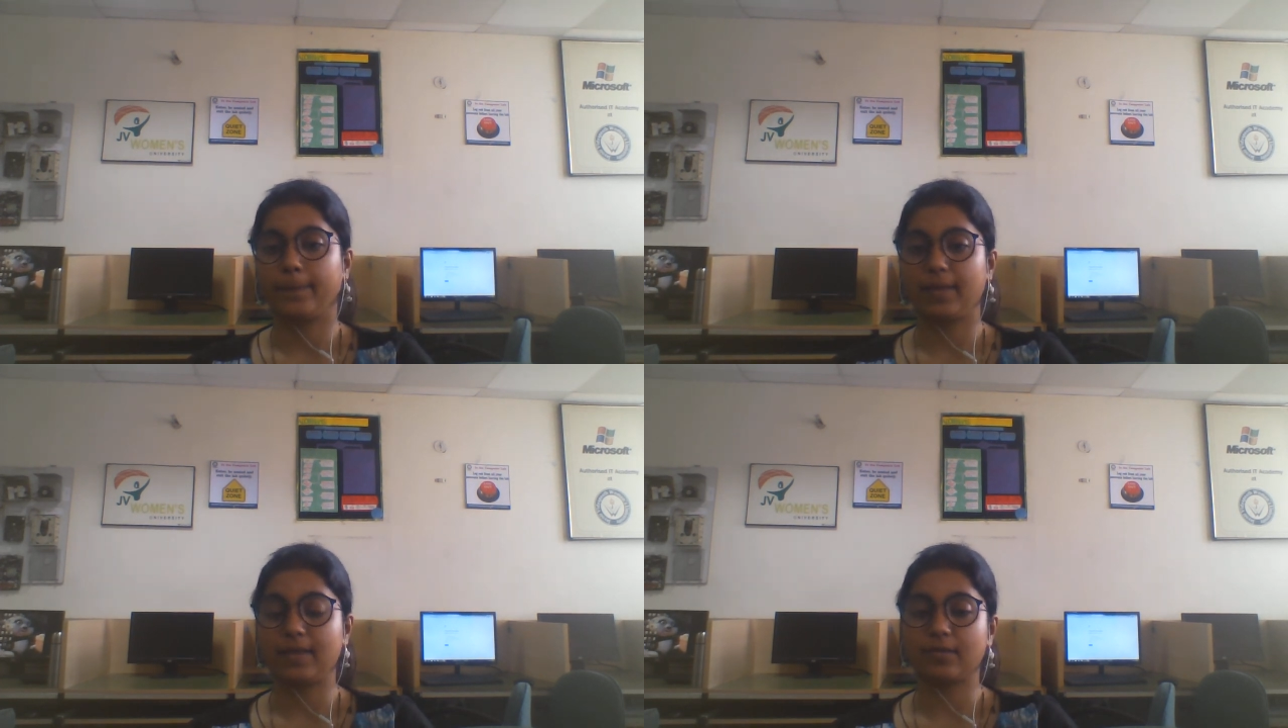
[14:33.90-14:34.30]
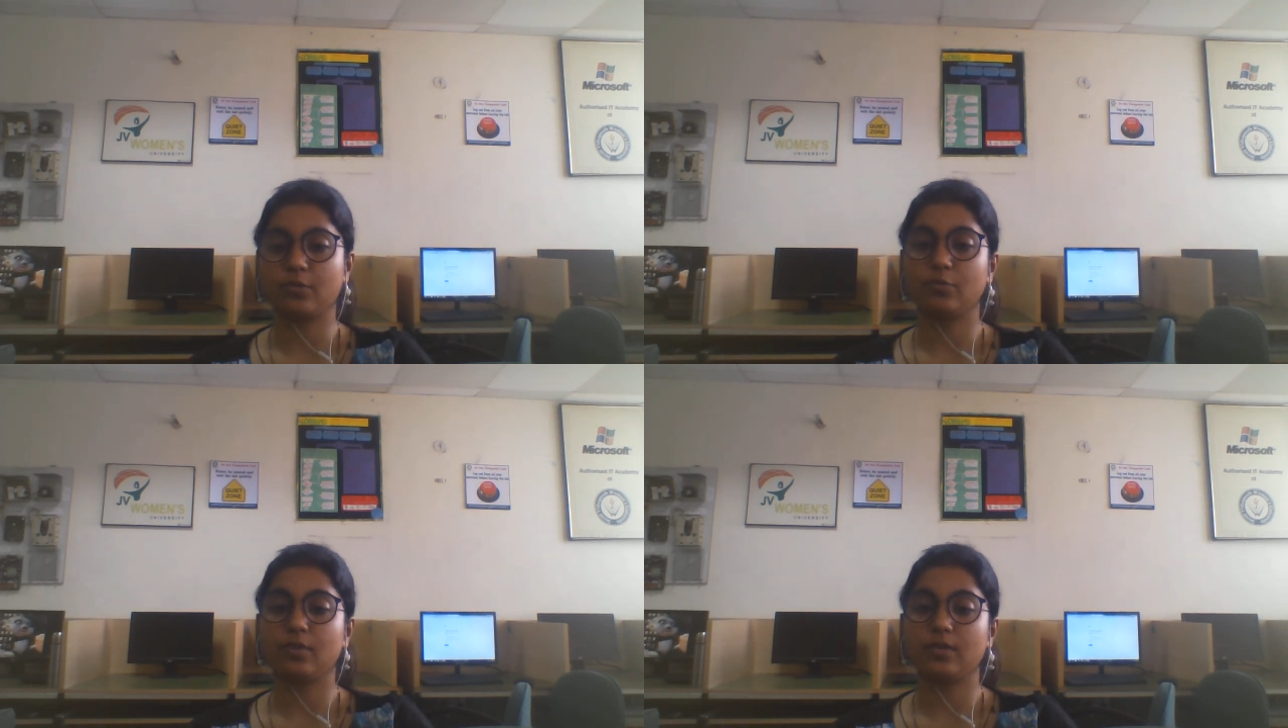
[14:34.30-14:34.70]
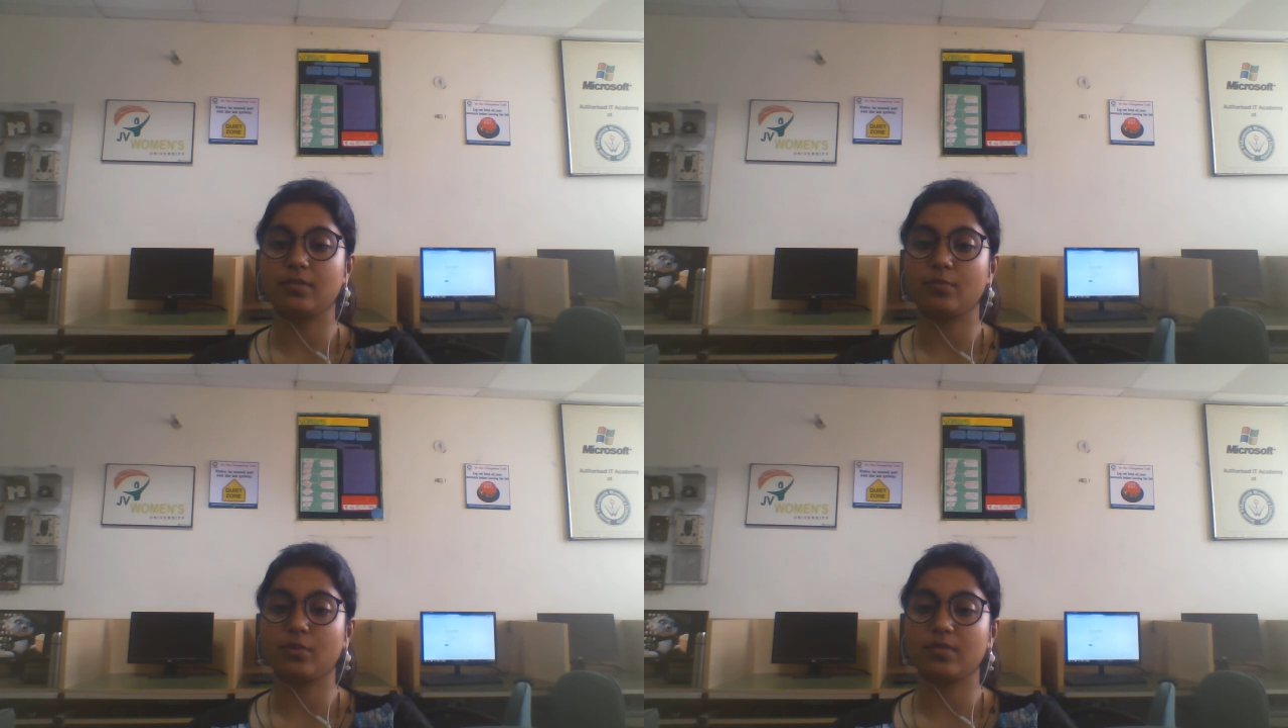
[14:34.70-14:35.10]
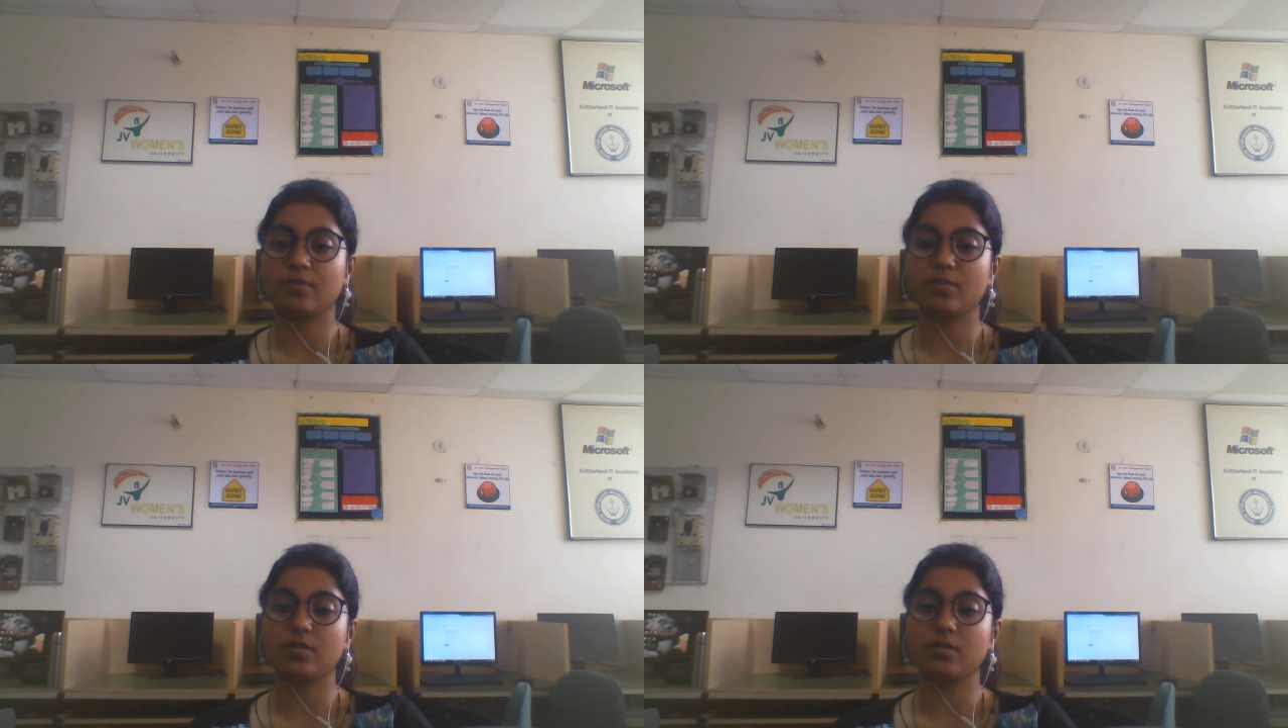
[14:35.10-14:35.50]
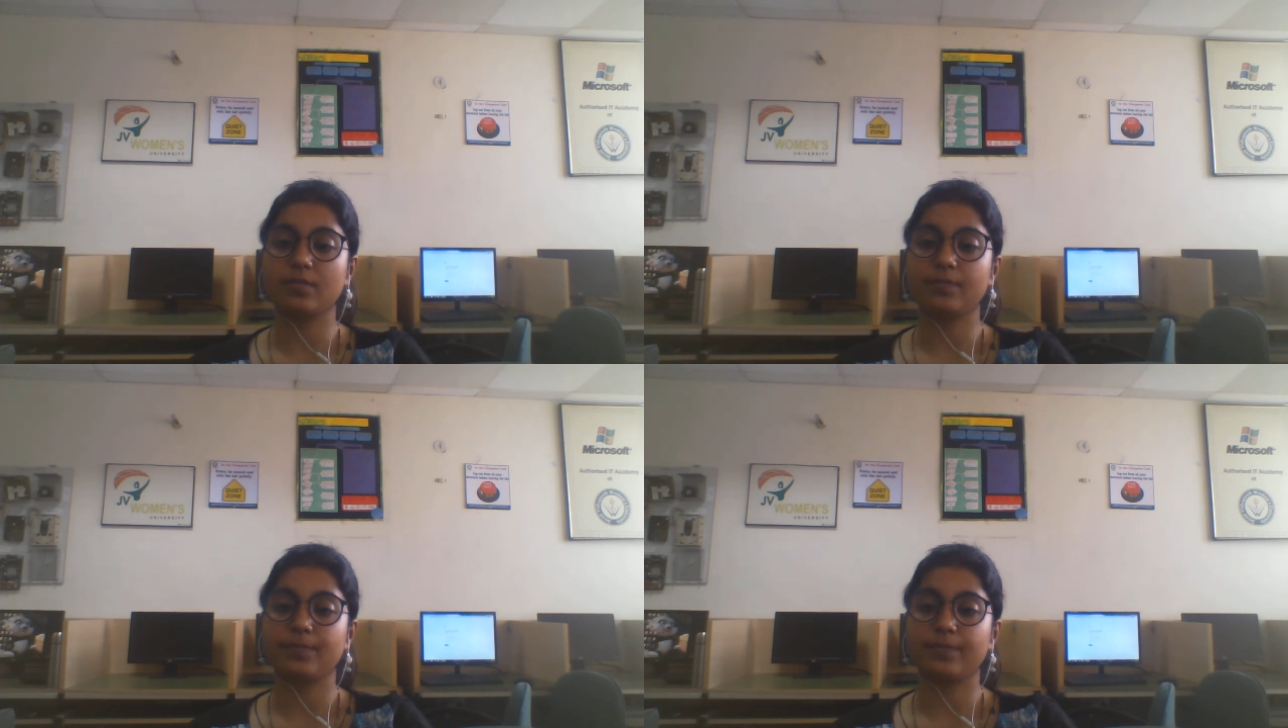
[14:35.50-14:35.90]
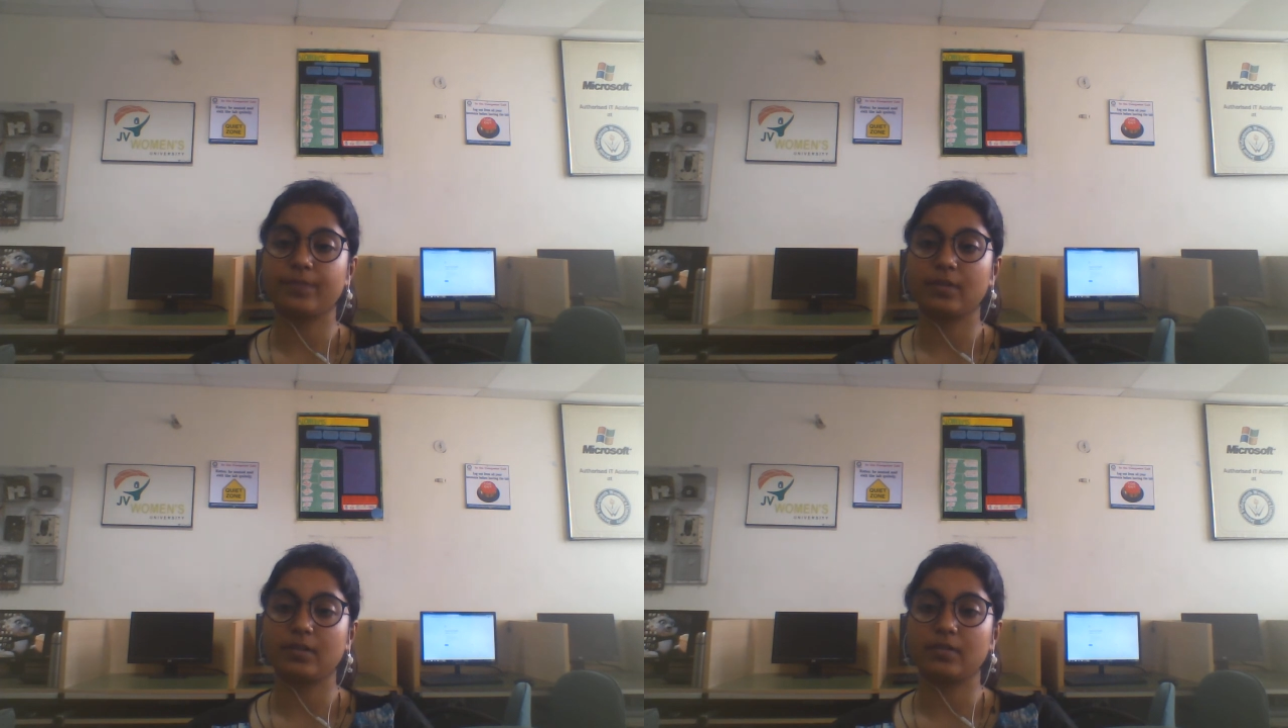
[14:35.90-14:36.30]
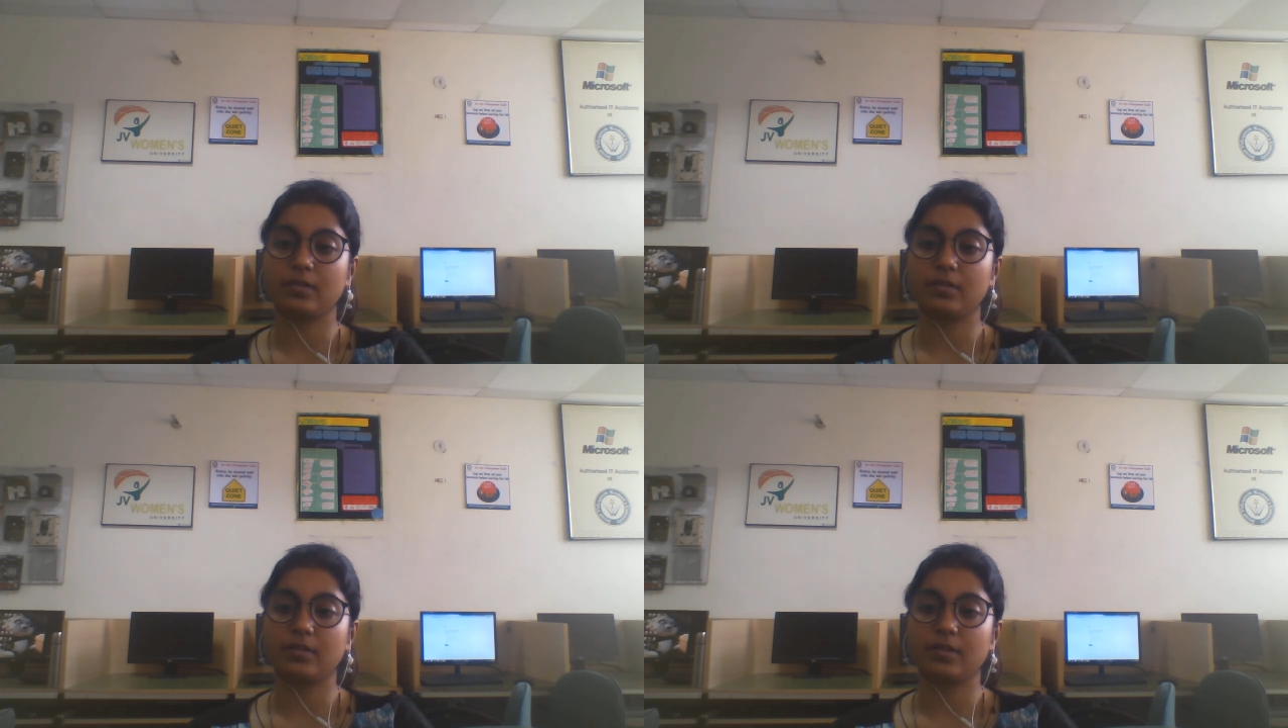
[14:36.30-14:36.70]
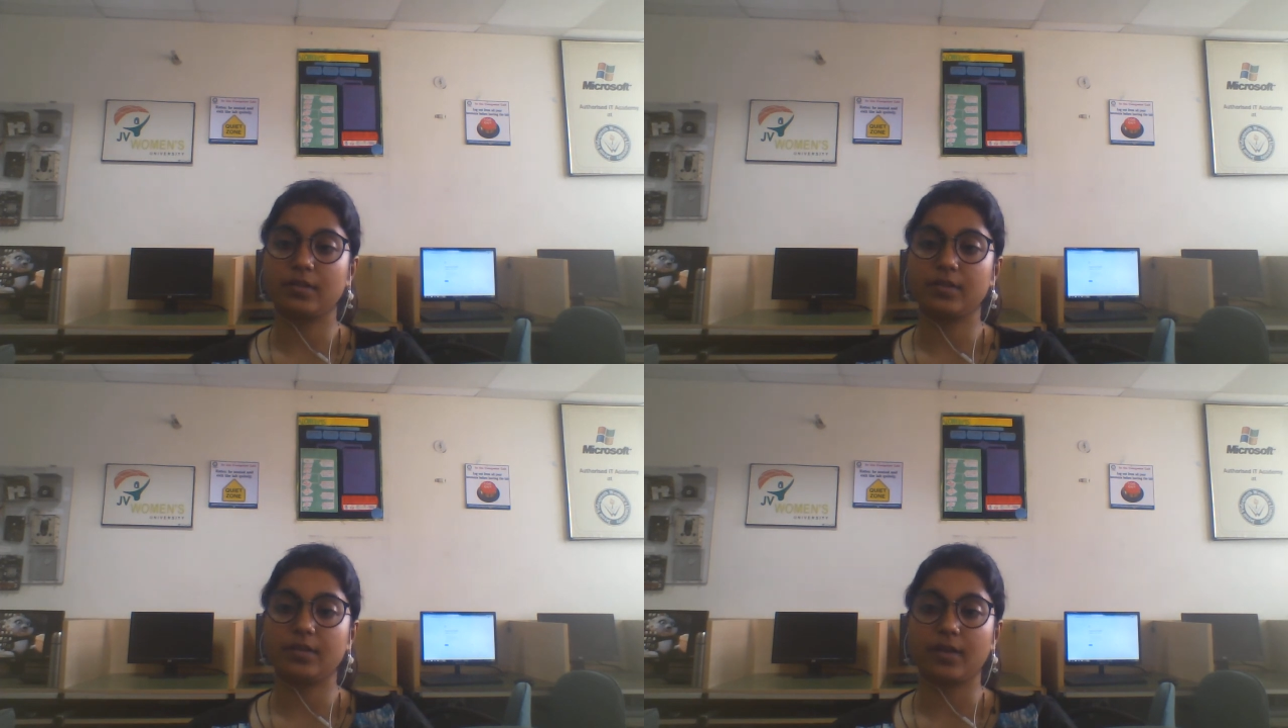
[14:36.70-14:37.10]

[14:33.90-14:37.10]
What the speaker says: as soon as possible. Till that,